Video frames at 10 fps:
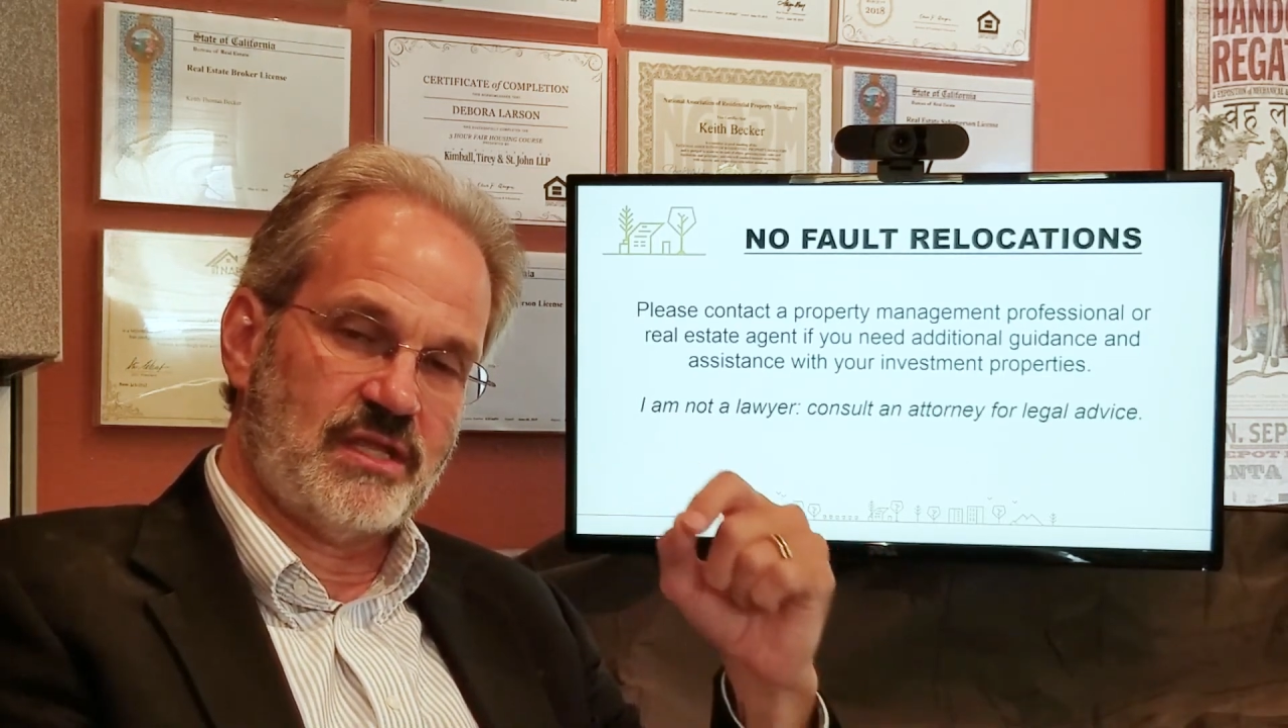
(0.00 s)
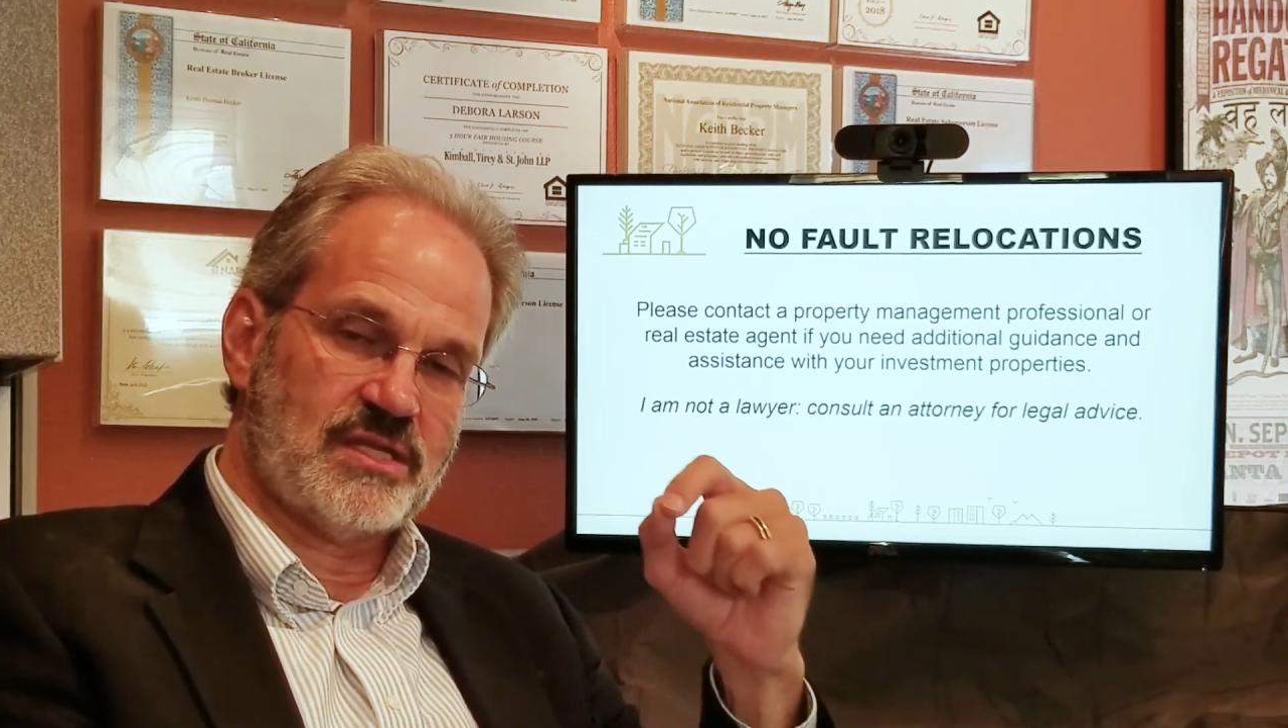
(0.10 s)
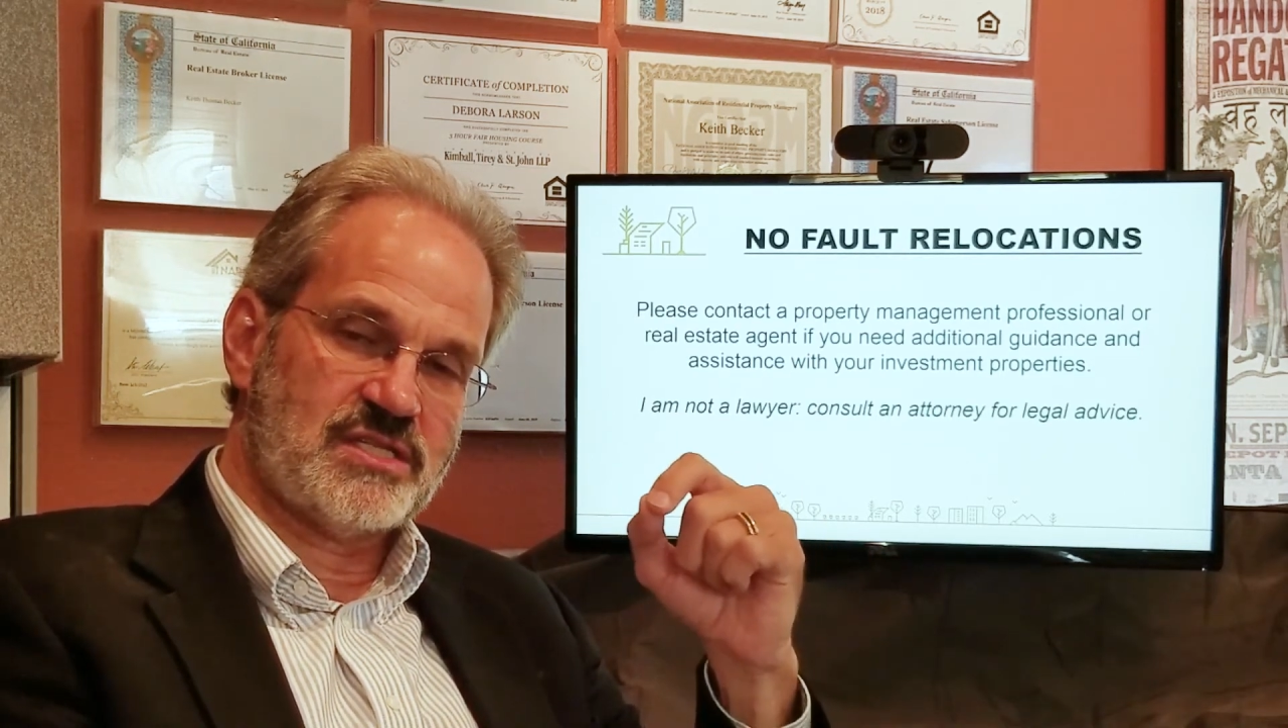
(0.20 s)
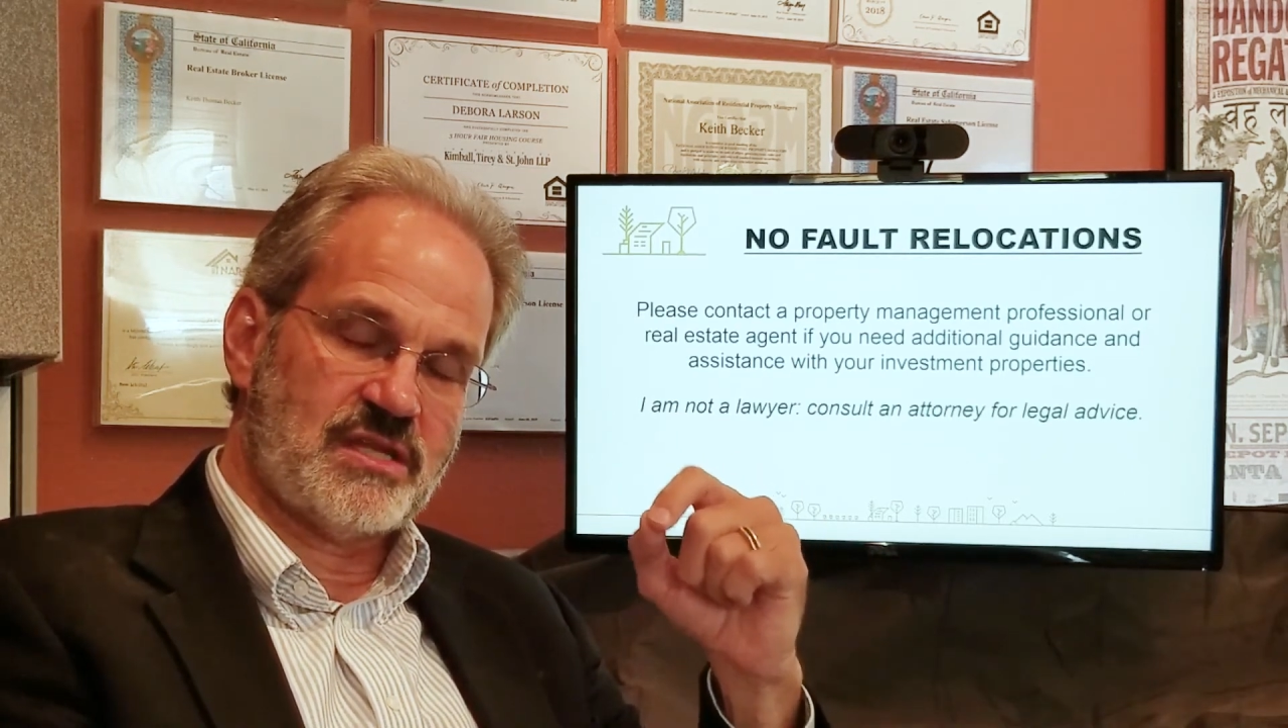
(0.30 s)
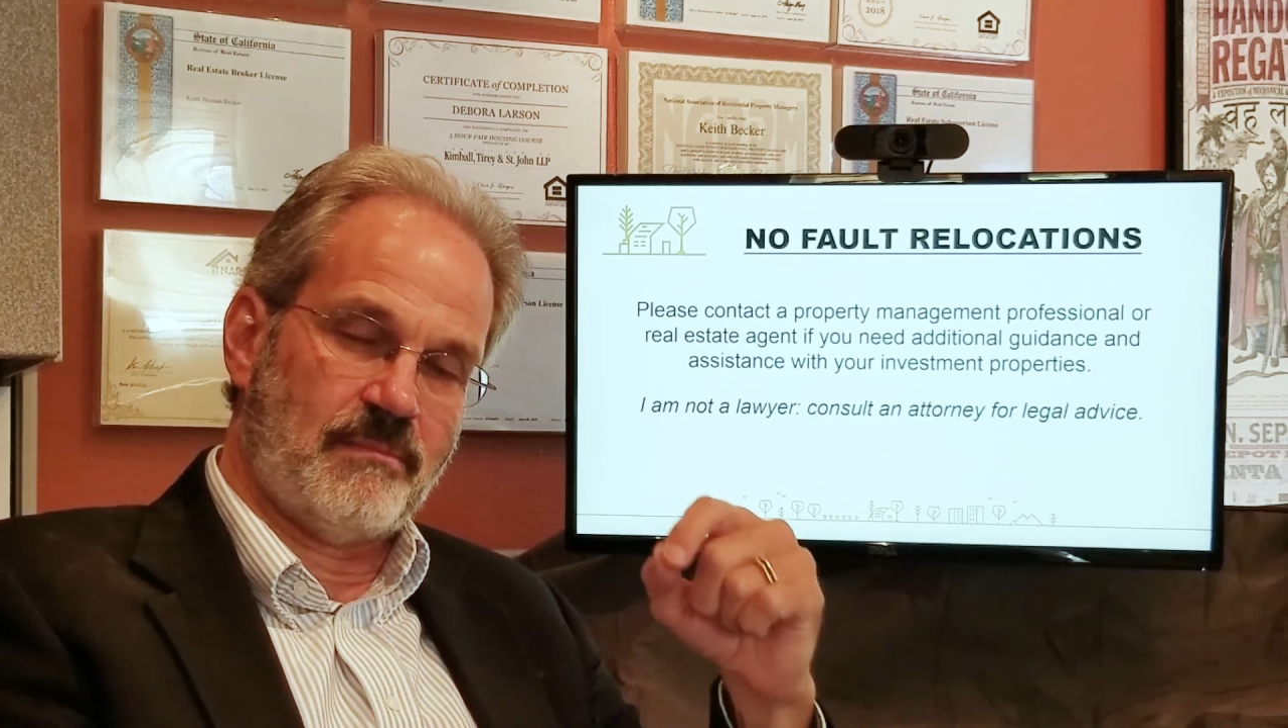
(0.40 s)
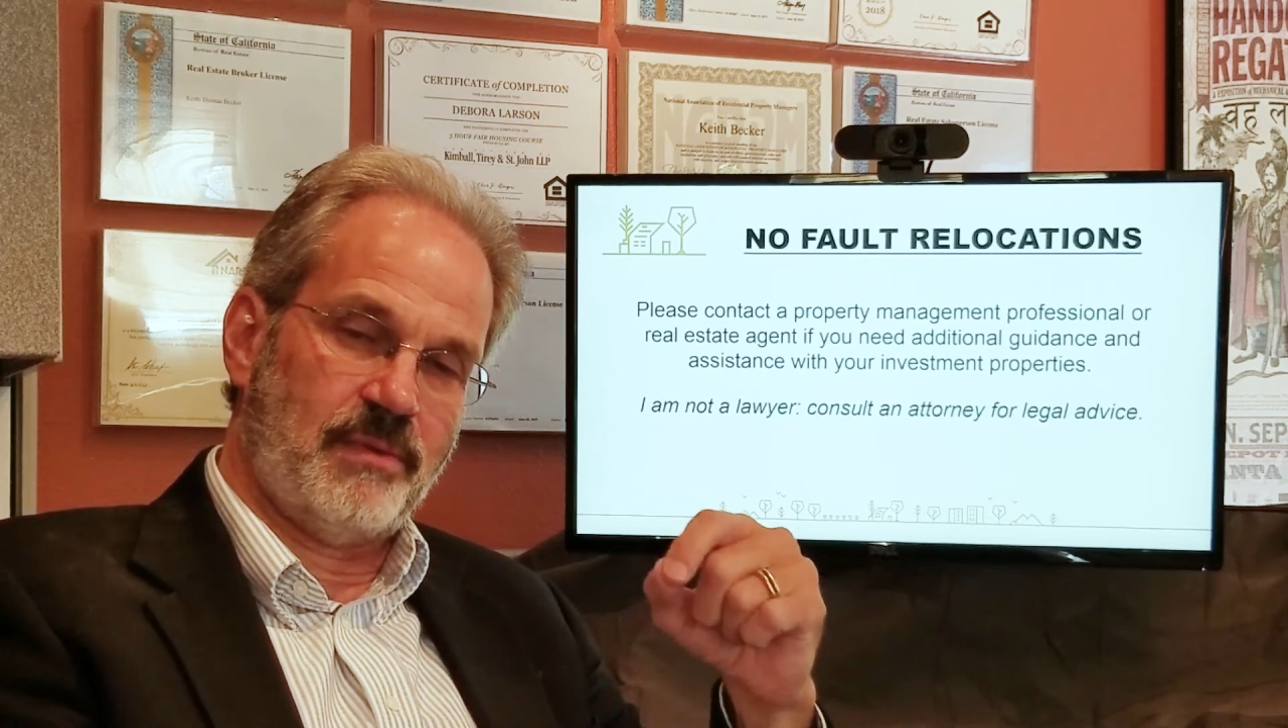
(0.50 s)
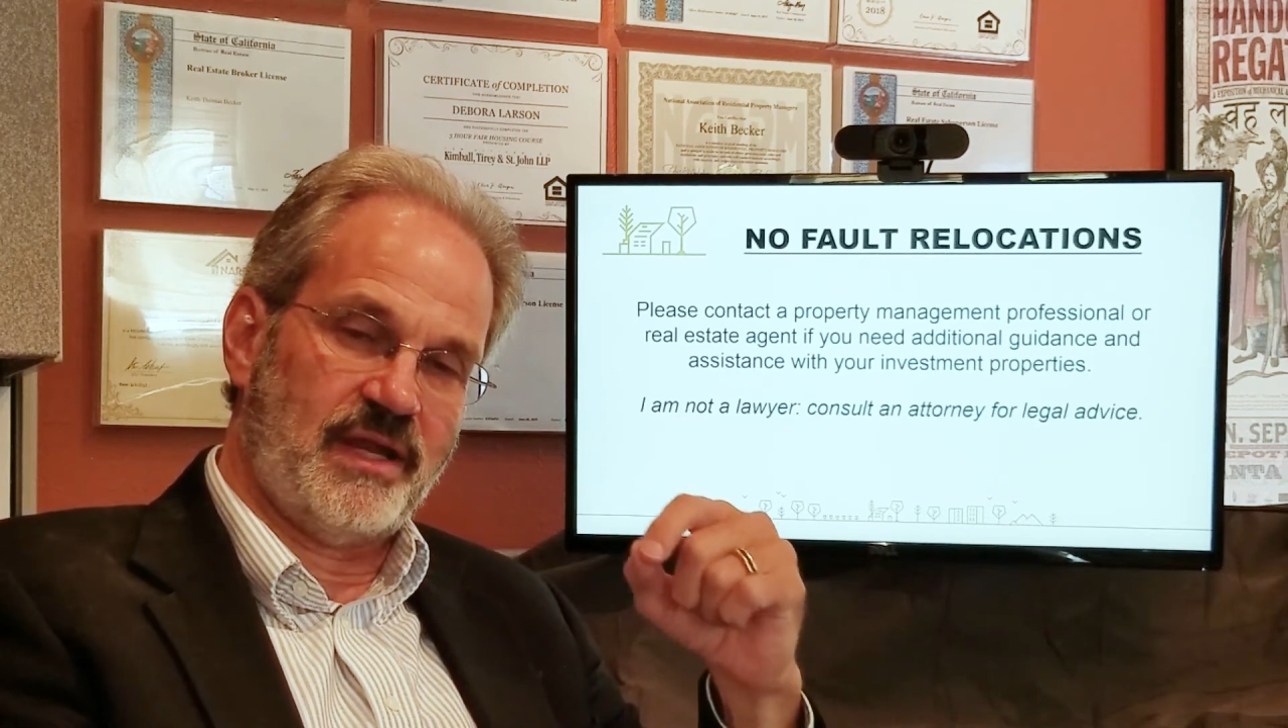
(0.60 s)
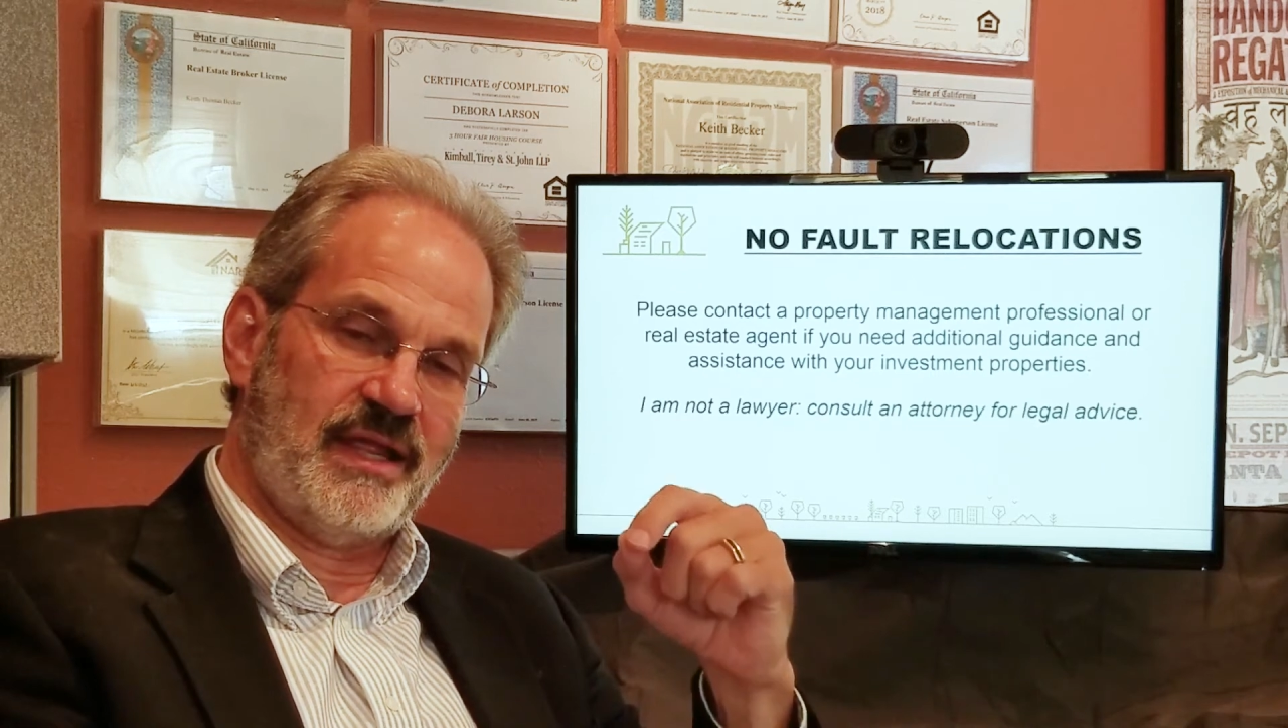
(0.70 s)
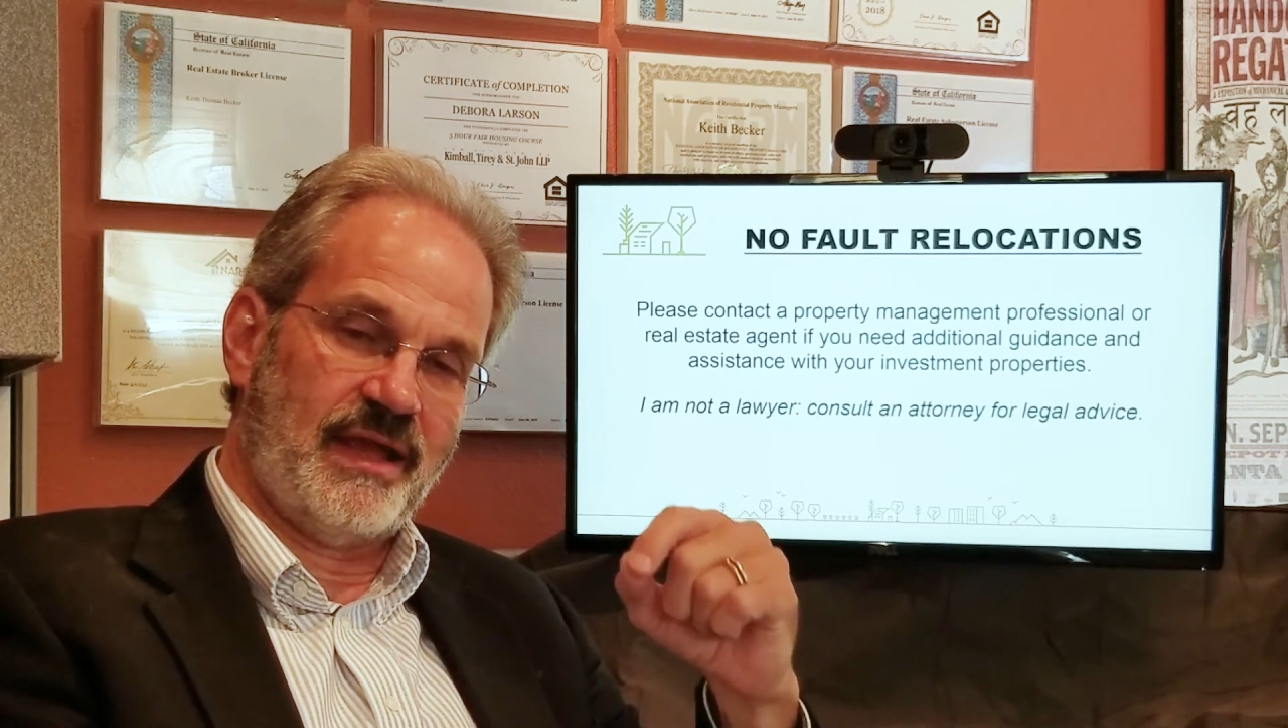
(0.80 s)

that somebody